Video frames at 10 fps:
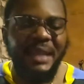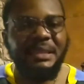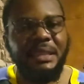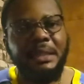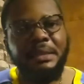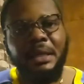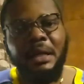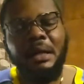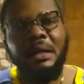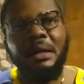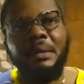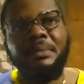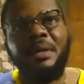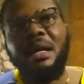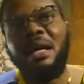I said
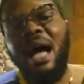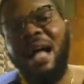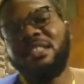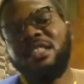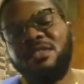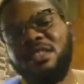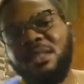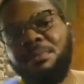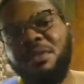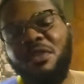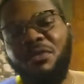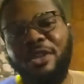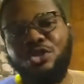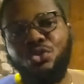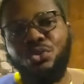artistry simply
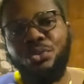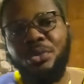refers to